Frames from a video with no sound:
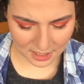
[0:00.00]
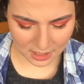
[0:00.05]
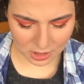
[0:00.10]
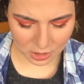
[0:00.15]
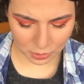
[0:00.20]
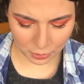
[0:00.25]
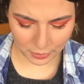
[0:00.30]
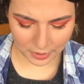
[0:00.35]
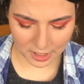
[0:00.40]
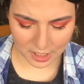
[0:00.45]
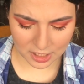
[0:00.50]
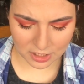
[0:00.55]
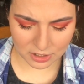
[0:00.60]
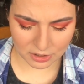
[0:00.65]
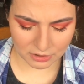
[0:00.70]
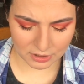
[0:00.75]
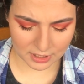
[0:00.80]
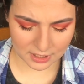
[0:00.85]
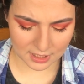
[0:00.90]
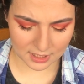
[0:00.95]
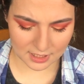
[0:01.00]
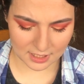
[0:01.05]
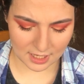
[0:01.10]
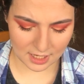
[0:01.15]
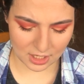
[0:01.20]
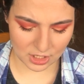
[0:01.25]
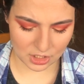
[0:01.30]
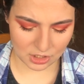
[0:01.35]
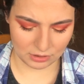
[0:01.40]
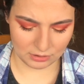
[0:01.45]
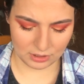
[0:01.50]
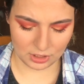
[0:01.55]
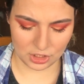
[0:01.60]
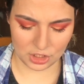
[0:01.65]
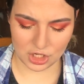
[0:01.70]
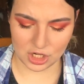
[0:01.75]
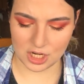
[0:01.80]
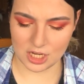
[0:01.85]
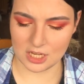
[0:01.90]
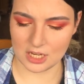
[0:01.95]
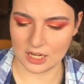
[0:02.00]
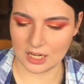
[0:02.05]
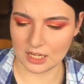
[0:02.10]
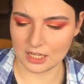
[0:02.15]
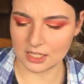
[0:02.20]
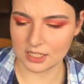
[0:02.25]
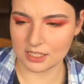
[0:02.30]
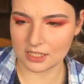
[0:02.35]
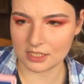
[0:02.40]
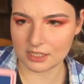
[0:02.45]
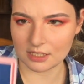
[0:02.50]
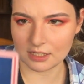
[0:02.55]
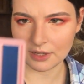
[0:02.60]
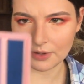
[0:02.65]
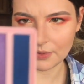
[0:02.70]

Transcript: this weird or is this actually genius?